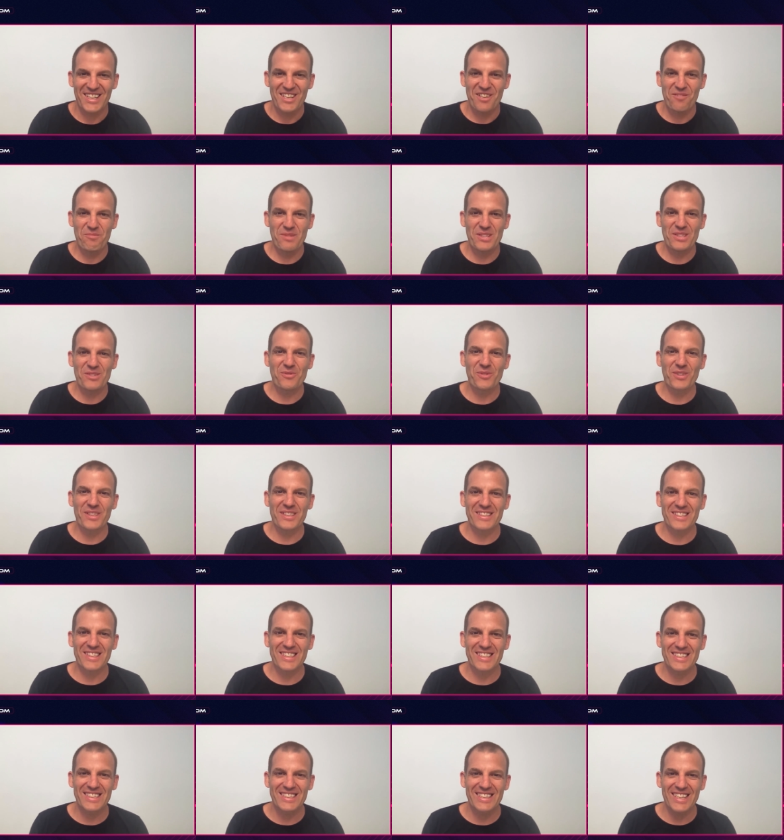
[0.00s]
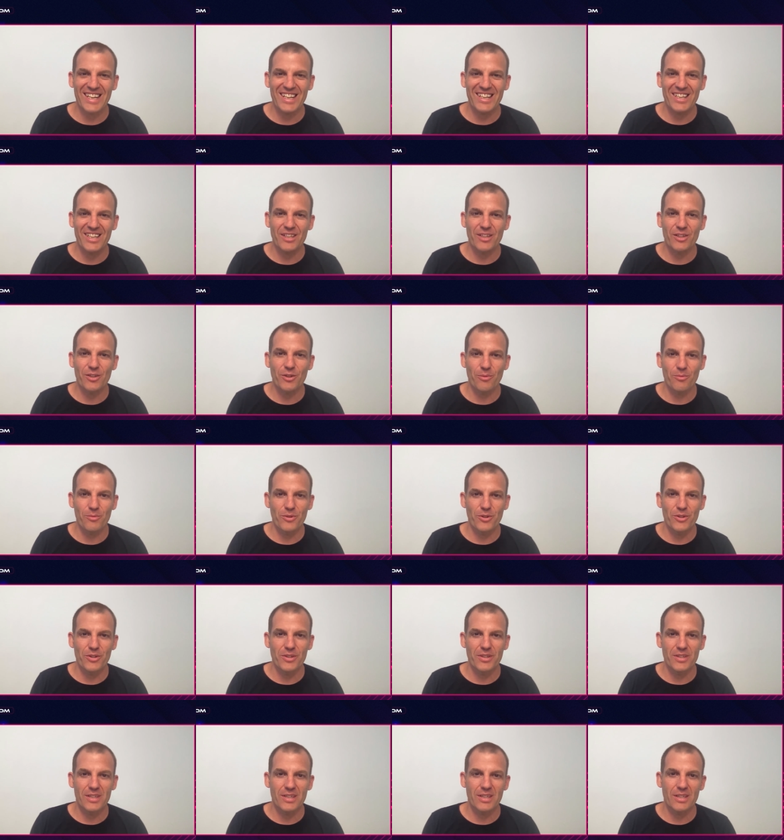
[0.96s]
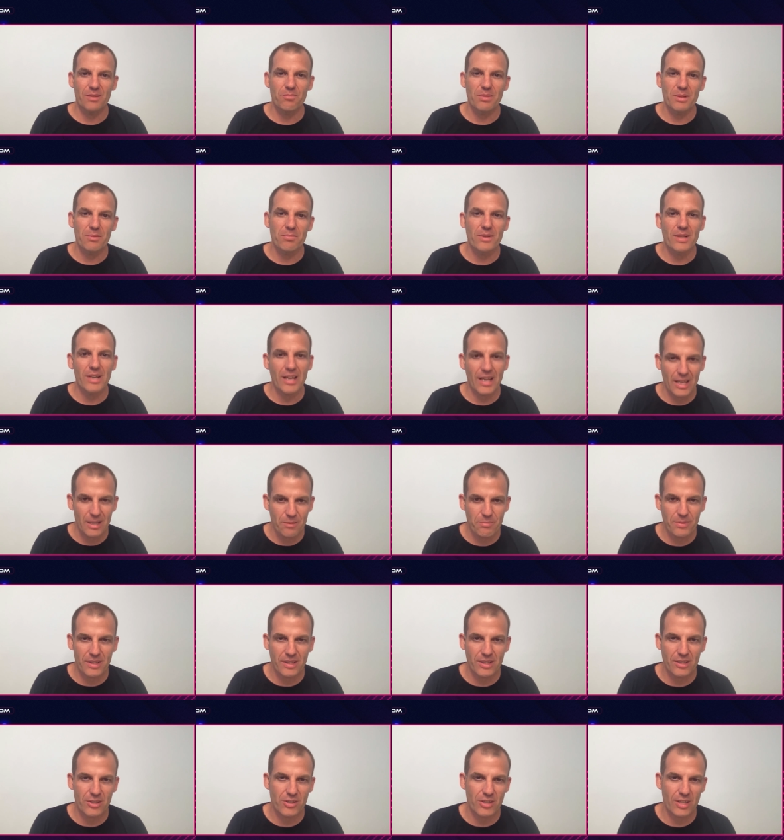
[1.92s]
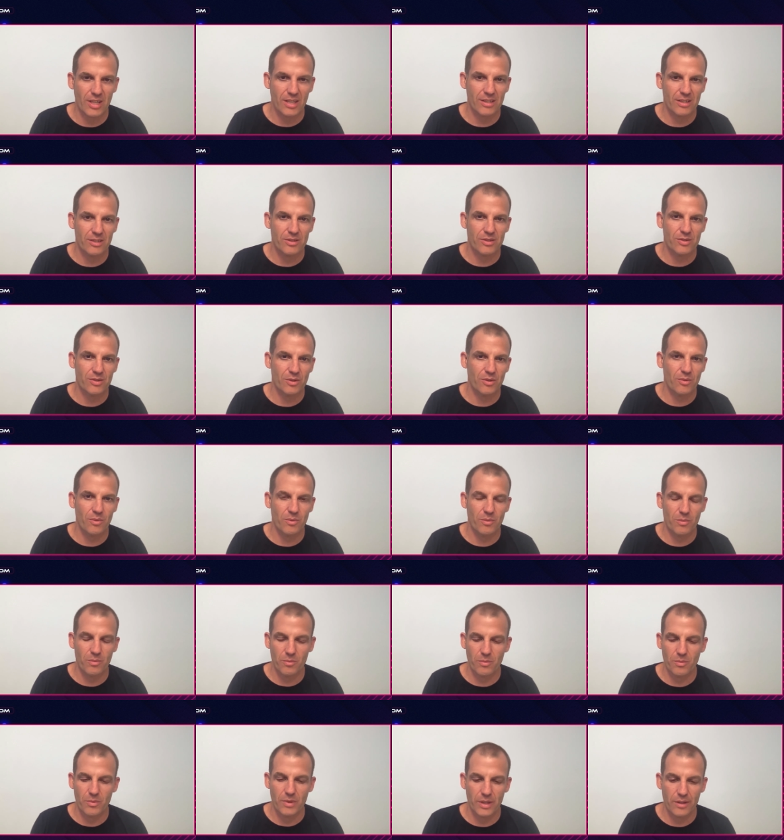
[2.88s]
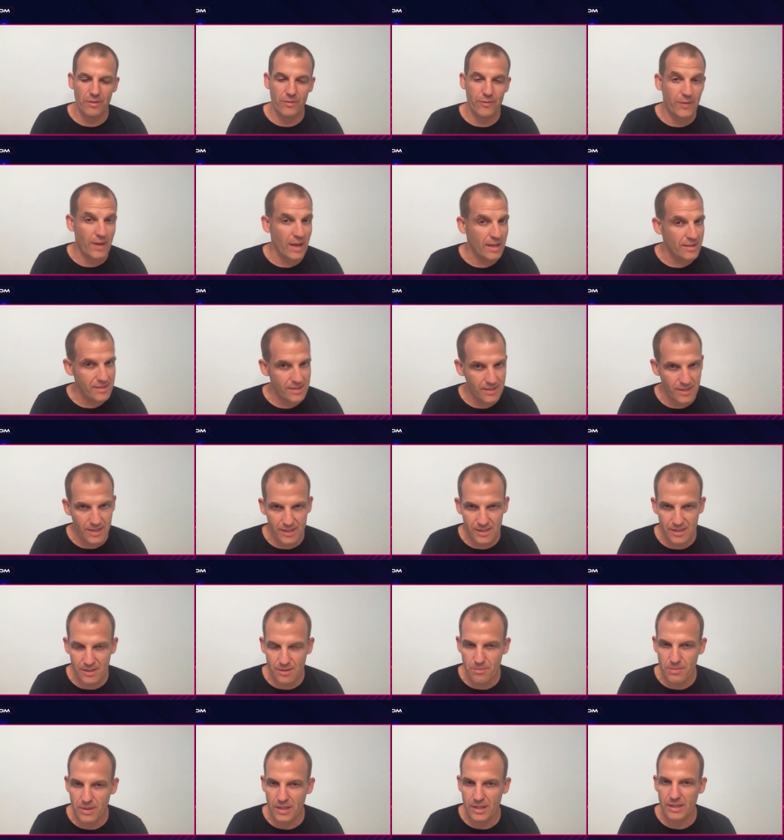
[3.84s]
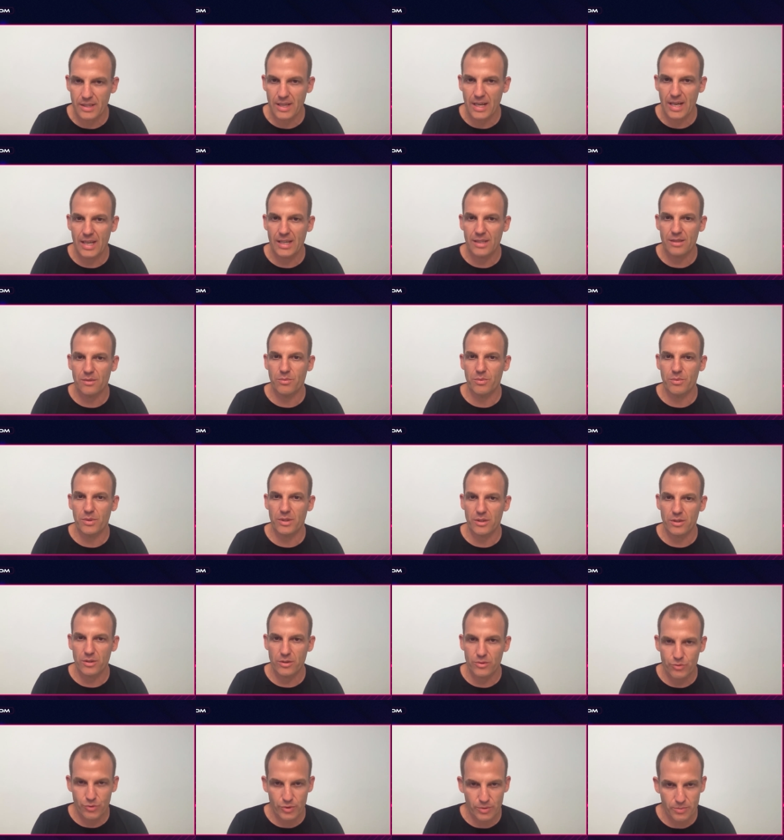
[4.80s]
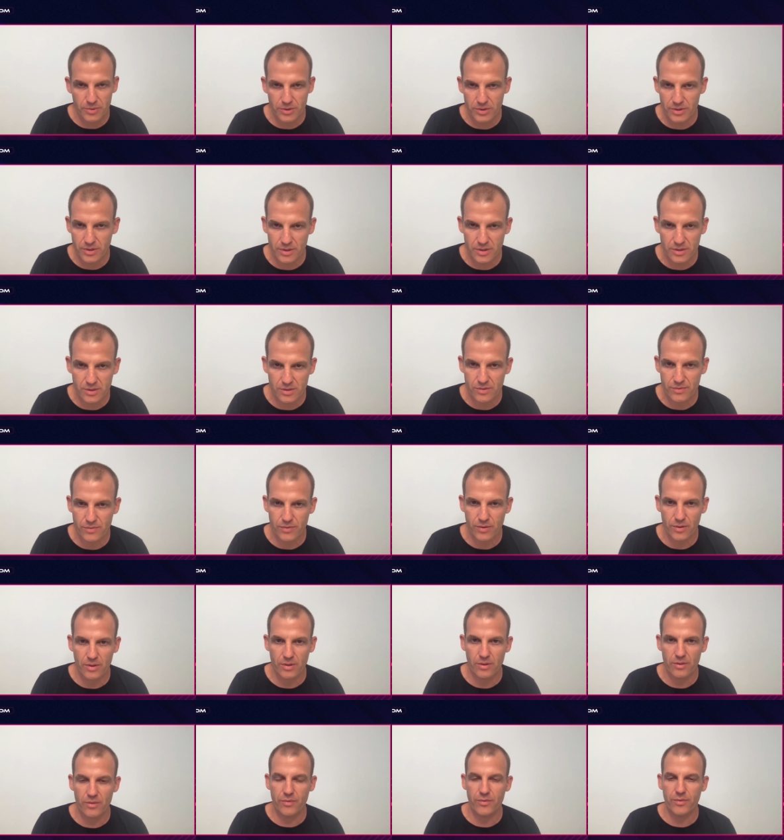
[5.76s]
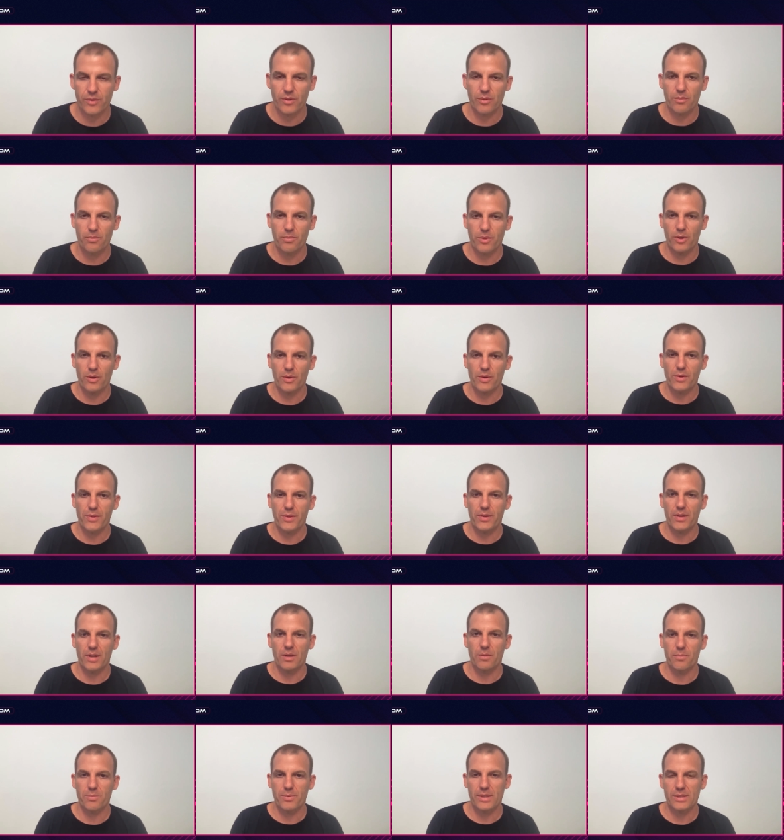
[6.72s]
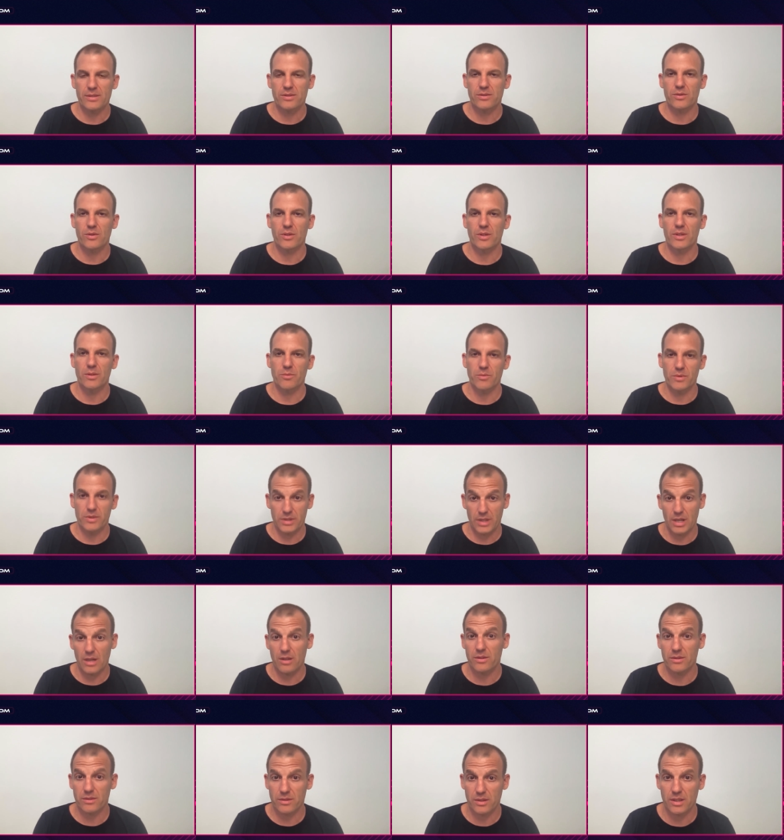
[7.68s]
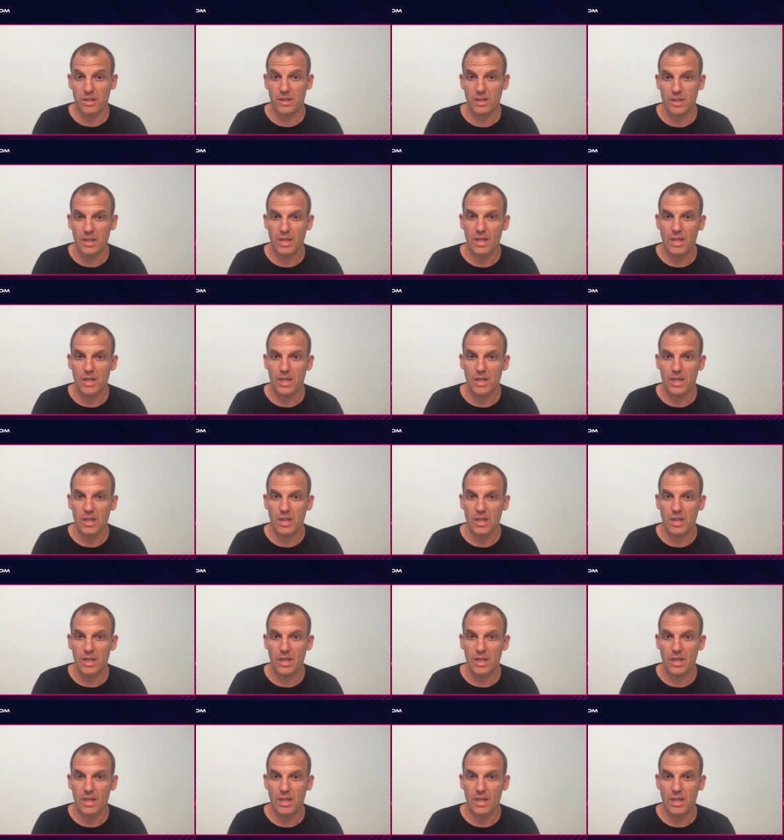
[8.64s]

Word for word: between the entire community and people helping each other. So we're fascinated by that. We're contributors for, for both uh, Presto and we're now uh,